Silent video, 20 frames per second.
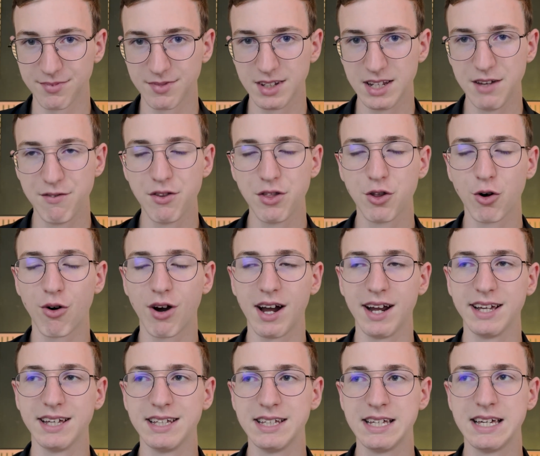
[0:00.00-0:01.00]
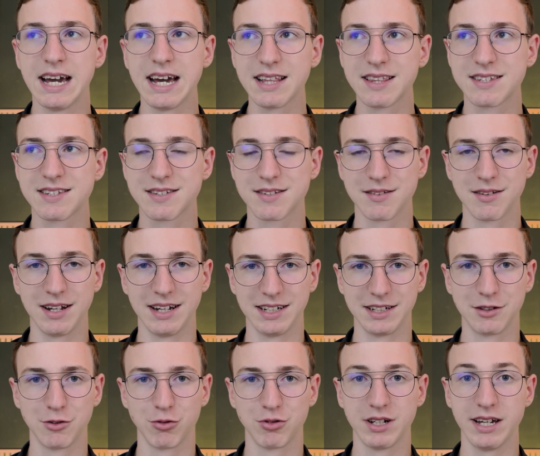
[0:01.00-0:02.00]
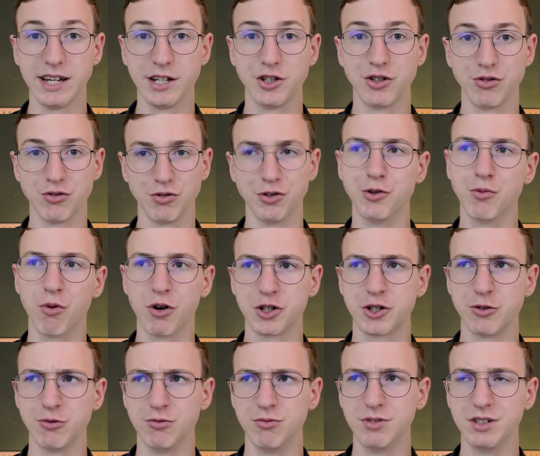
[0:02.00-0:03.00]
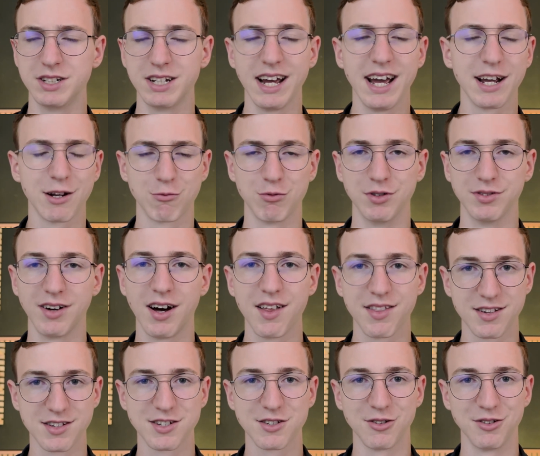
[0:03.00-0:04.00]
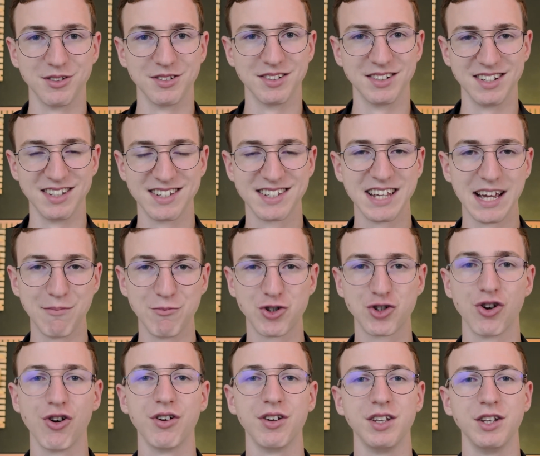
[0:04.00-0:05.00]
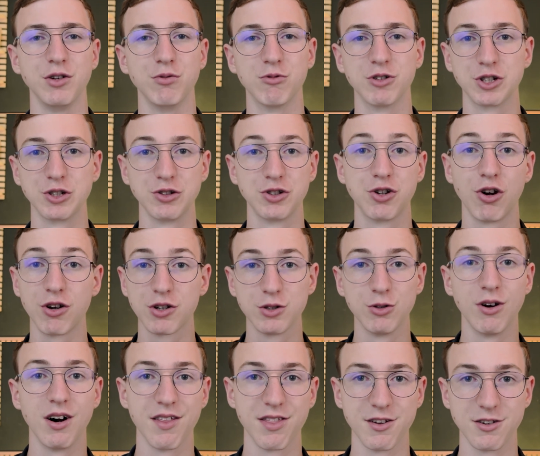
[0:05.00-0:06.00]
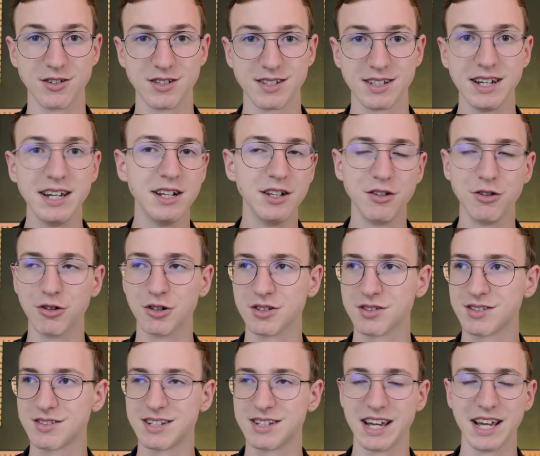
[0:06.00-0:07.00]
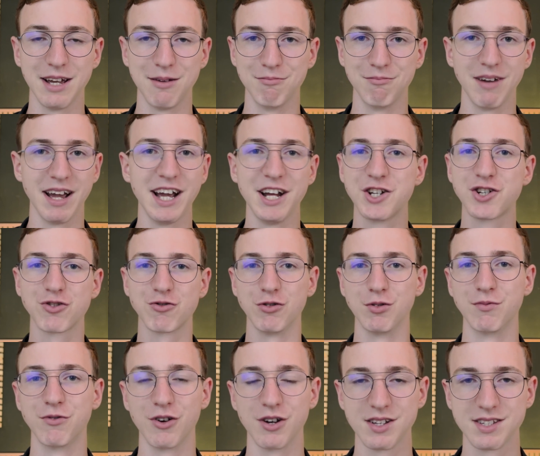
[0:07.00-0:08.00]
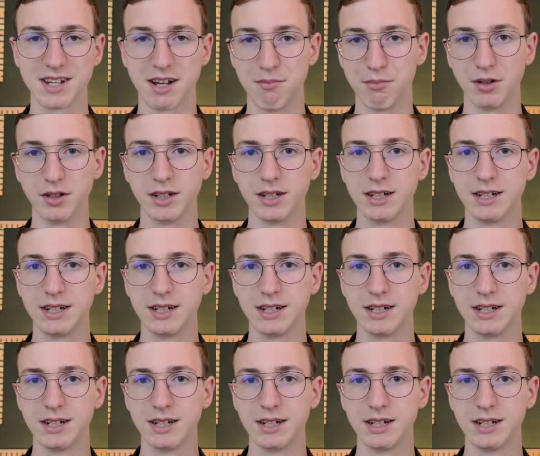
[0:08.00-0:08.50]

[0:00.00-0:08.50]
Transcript: even though I get like, okay, you want to interact with others on the same journey, you want to talk to others in your same age group, for example.